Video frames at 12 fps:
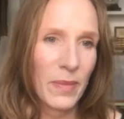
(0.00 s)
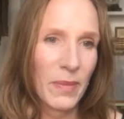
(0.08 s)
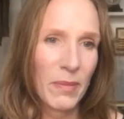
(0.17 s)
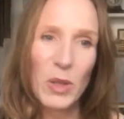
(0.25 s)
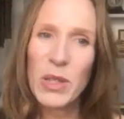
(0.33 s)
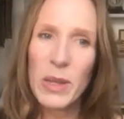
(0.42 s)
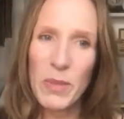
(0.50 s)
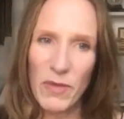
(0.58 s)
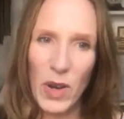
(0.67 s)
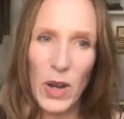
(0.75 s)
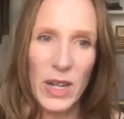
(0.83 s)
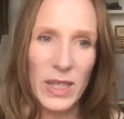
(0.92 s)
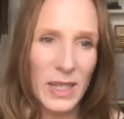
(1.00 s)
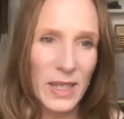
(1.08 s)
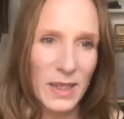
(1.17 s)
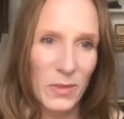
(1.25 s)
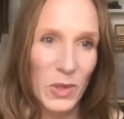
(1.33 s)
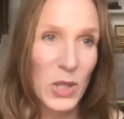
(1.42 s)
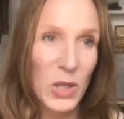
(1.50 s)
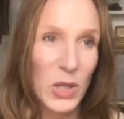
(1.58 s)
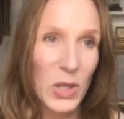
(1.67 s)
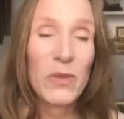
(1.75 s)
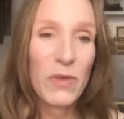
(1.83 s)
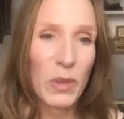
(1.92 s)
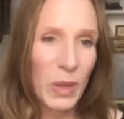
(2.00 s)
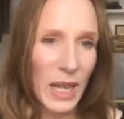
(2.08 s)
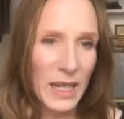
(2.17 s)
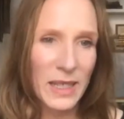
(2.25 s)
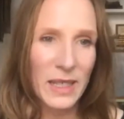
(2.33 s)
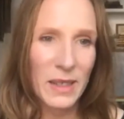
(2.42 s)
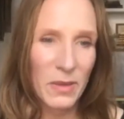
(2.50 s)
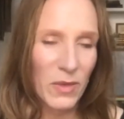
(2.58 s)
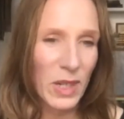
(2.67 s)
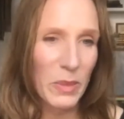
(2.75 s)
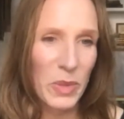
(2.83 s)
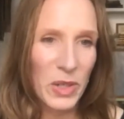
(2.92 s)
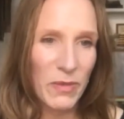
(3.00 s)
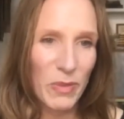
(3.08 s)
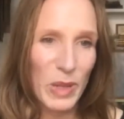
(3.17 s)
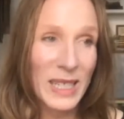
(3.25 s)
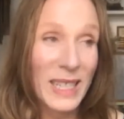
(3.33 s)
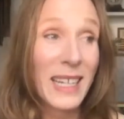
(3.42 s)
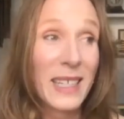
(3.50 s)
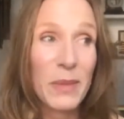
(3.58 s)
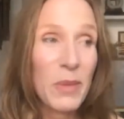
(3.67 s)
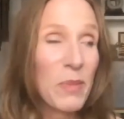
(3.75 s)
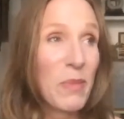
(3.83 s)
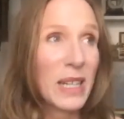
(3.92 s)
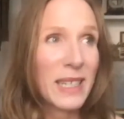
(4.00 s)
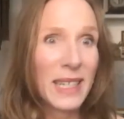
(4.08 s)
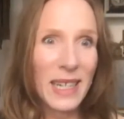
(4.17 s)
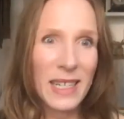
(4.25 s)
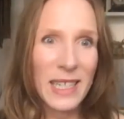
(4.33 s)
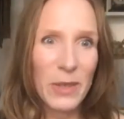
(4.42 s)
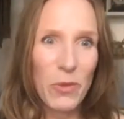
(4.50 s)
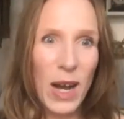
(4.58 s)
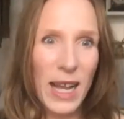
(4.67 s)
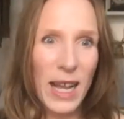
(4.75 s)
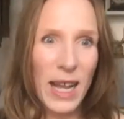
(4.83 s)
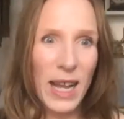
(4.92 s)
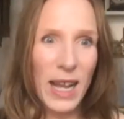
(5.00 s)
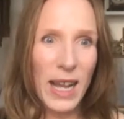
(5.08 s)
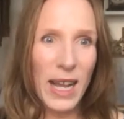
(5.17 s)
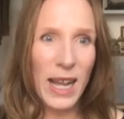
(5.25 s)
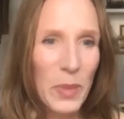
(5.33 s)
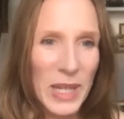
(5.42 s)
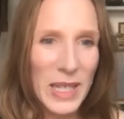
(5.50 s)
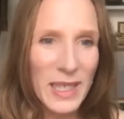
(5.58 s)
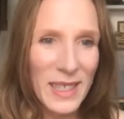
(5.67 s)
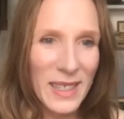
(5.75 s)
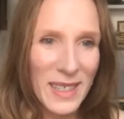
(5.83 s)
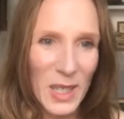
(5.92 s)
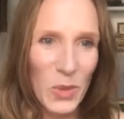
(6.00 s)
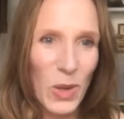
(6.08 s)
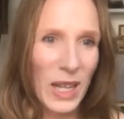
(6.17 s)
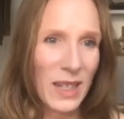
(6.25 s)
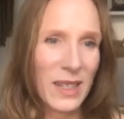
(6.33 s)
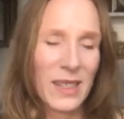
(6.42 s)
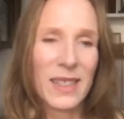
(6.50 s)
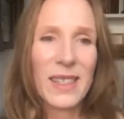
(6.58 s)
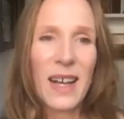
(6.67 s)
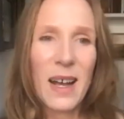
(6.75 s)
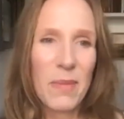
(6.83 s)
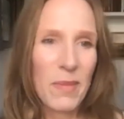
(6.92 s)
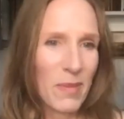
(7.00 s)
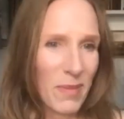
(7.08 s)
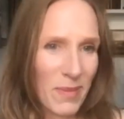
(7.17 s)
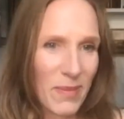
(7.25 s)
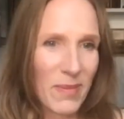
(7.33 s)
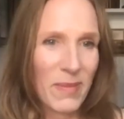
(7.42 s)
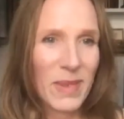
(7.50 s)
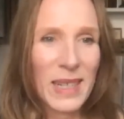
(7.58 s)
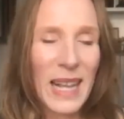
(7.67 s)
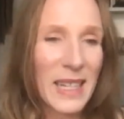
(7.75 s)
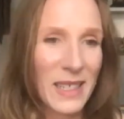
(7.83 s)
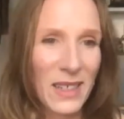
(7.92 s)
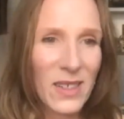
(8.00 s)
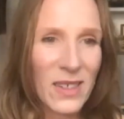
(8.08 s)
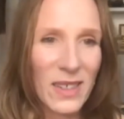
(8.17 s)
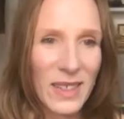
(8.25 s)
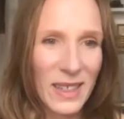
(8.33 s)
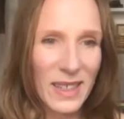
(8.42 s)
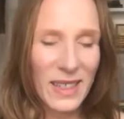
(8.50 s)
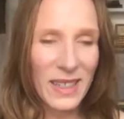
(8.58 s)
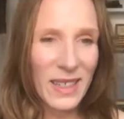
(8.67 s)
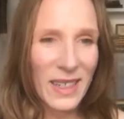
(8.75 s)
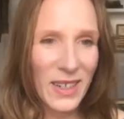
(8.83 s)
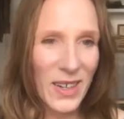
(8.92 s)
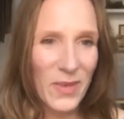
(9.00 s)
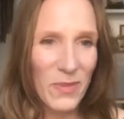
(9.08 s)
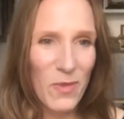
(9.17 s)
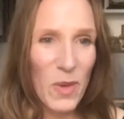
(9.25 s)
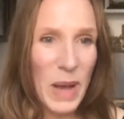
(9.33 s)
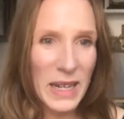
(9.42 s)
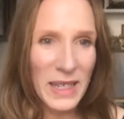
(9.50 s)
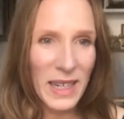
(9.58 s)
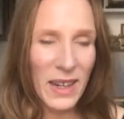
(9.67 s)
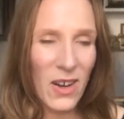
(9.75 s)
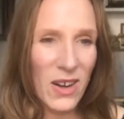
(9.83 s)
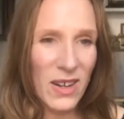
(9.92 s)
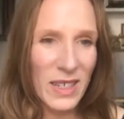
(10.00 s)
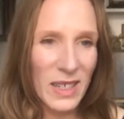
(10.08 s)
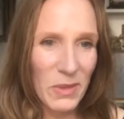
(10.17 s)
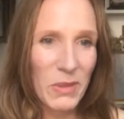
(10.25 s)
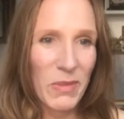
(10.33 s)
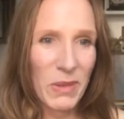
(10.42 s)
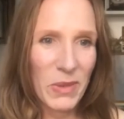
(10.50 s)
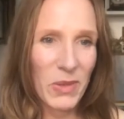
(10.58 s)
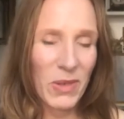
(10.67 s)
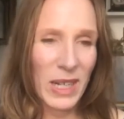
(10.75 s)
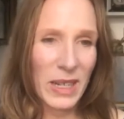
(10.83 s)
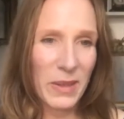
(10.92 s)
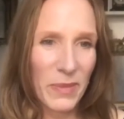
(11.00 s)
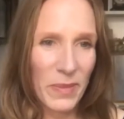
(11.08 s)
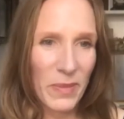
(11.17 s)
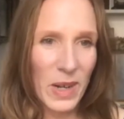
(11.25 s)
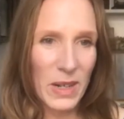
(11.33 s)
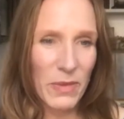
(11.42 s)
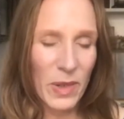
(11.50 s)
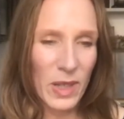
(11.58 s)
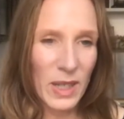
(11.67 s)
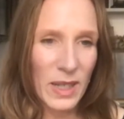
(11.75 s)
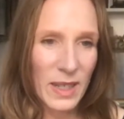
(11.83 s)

Museum of Art, which is a beautiful place, really beautiful place. It had some amazing Kehinde Wiley pieces as well as classical and, you know, romantic art. It was really wonderful.